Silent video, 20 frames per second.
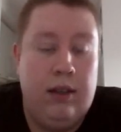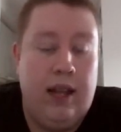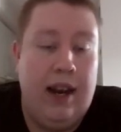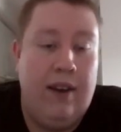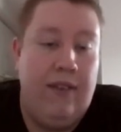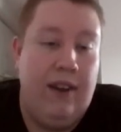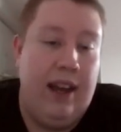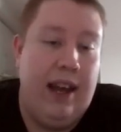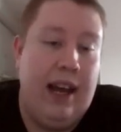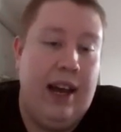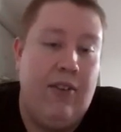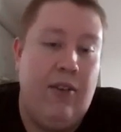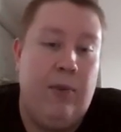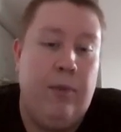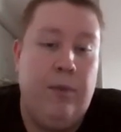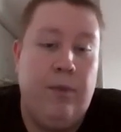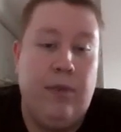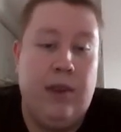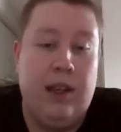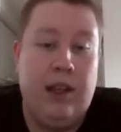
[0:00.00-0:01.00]
Then we
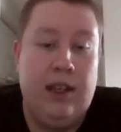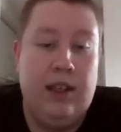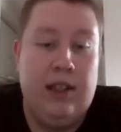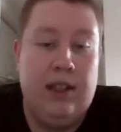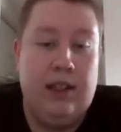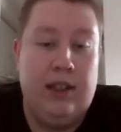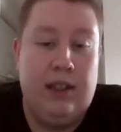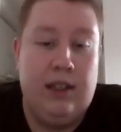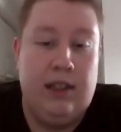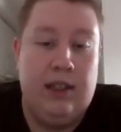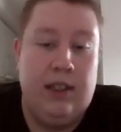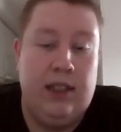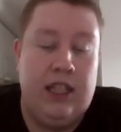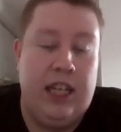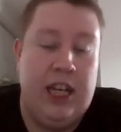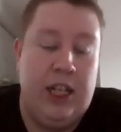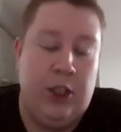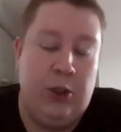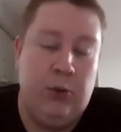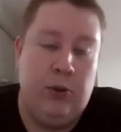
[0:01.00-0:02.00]
have
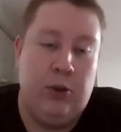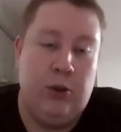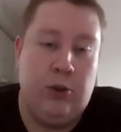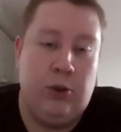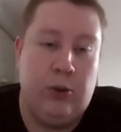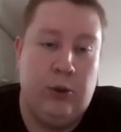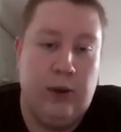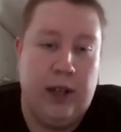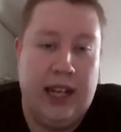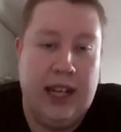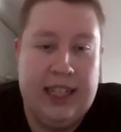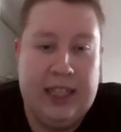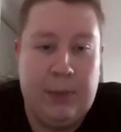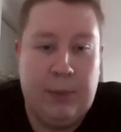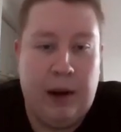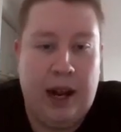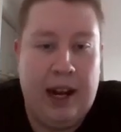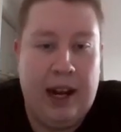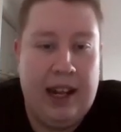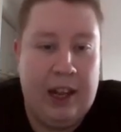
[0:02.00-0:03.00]
Seijun
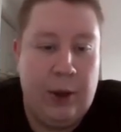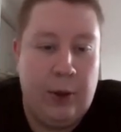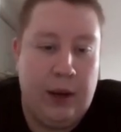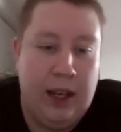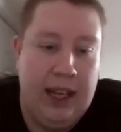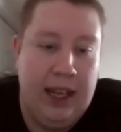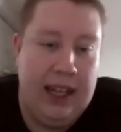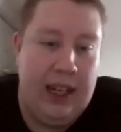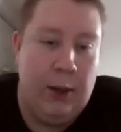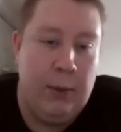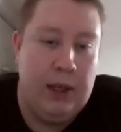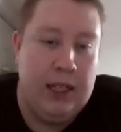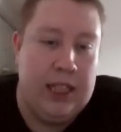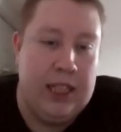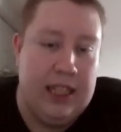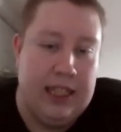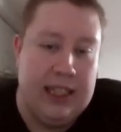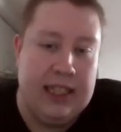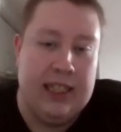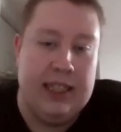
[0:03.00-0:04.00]
Suzuki's Branded to Kill,
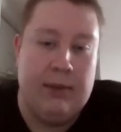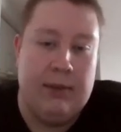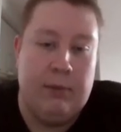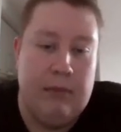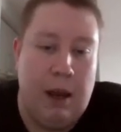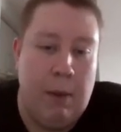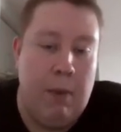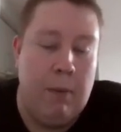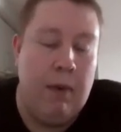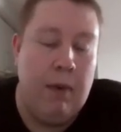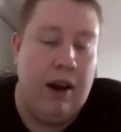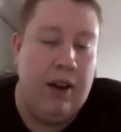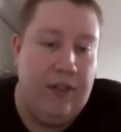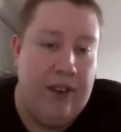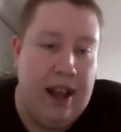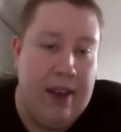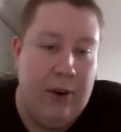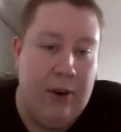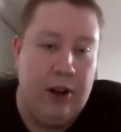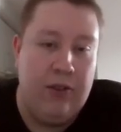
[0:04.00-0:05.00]
which is maybe my
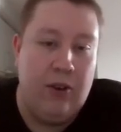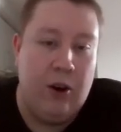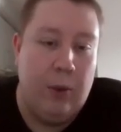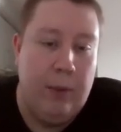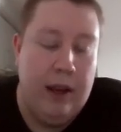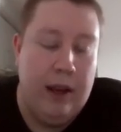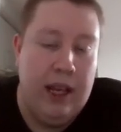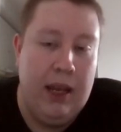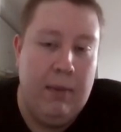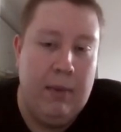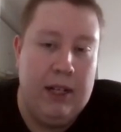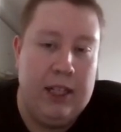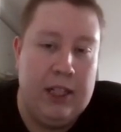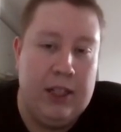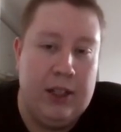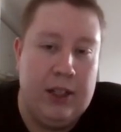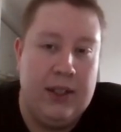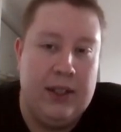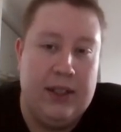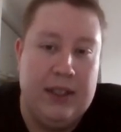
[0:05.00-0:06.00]
favorite from him.
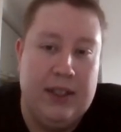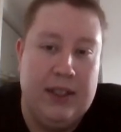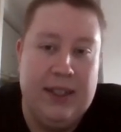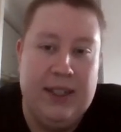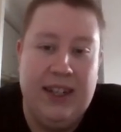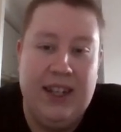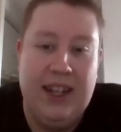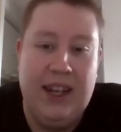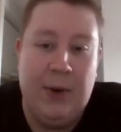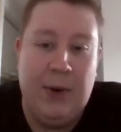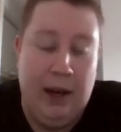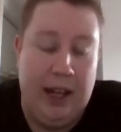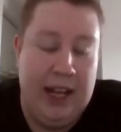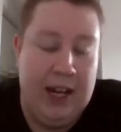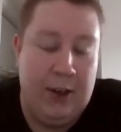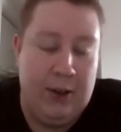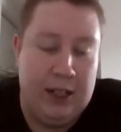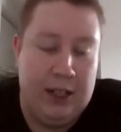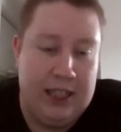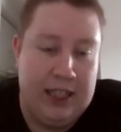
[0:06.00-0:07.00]
It's a
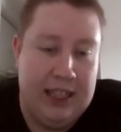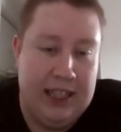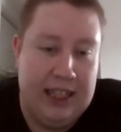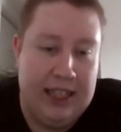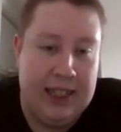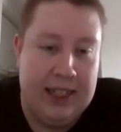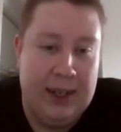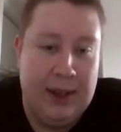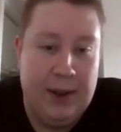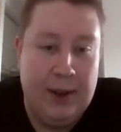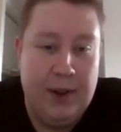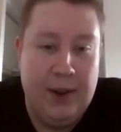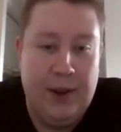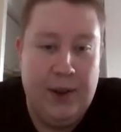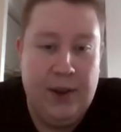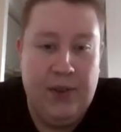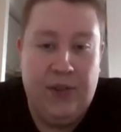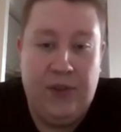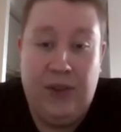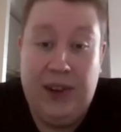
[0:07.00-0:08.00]
really interesting
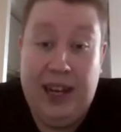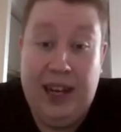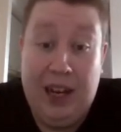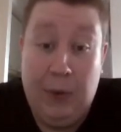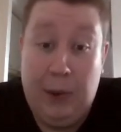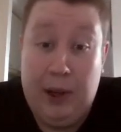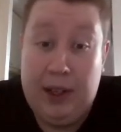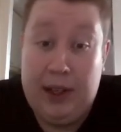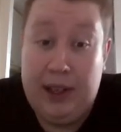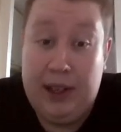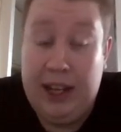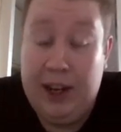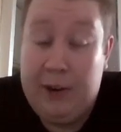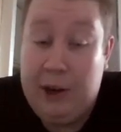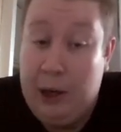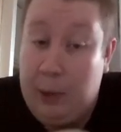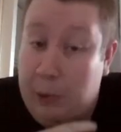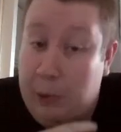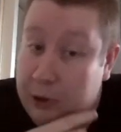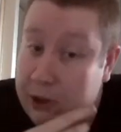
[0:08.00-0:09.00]
film with
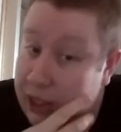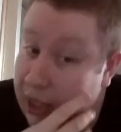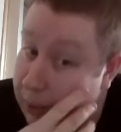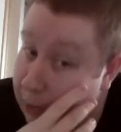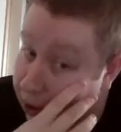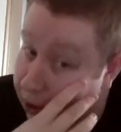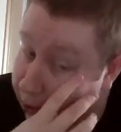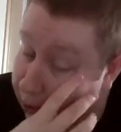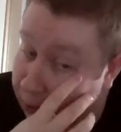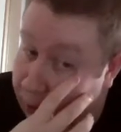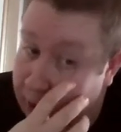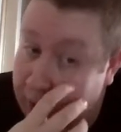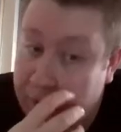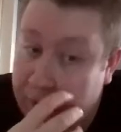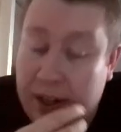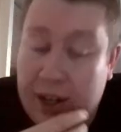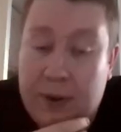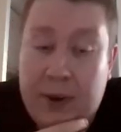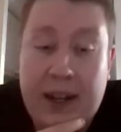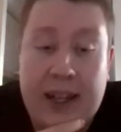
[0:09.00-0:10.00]
incredible
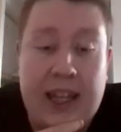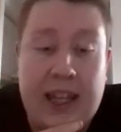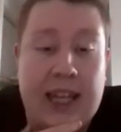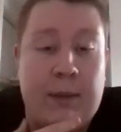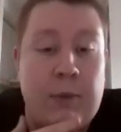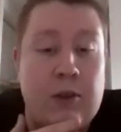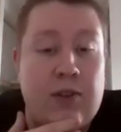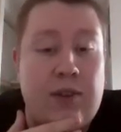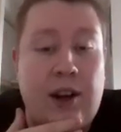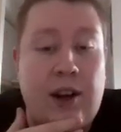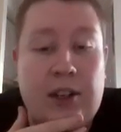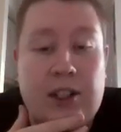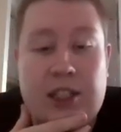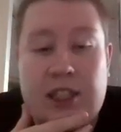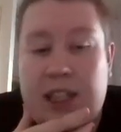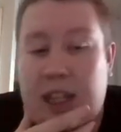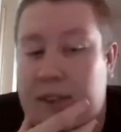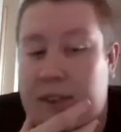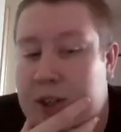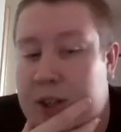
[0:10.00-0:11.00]
cinematography, great atmosphere and
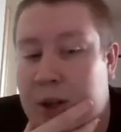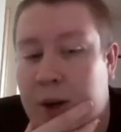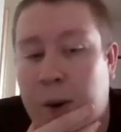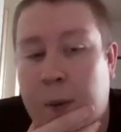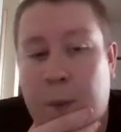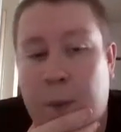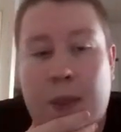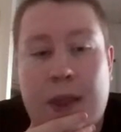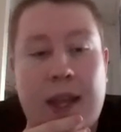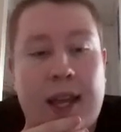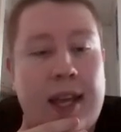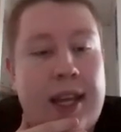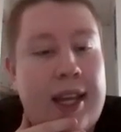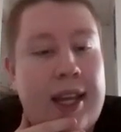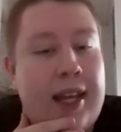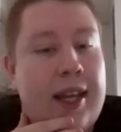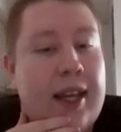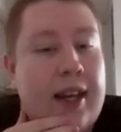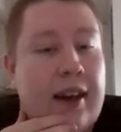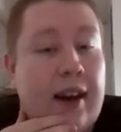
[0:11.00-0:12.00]
stuff. So
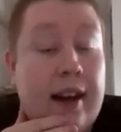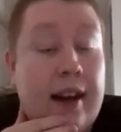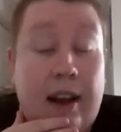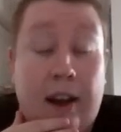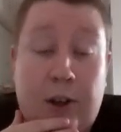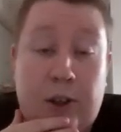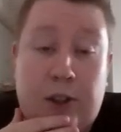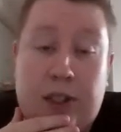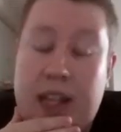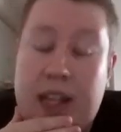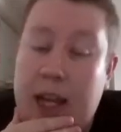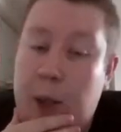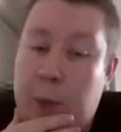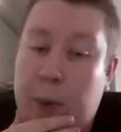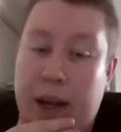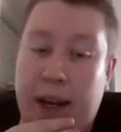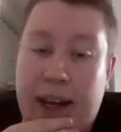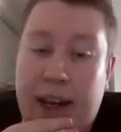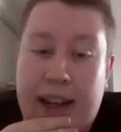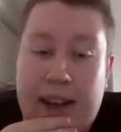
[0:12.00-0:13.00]
I
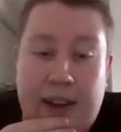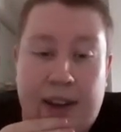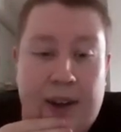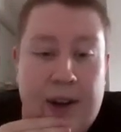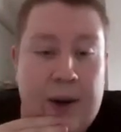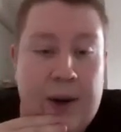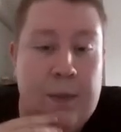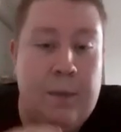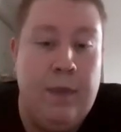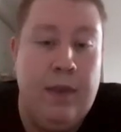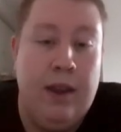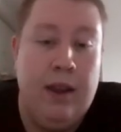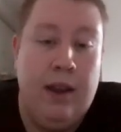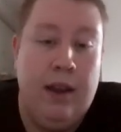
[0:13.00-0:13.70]
understand why it is here.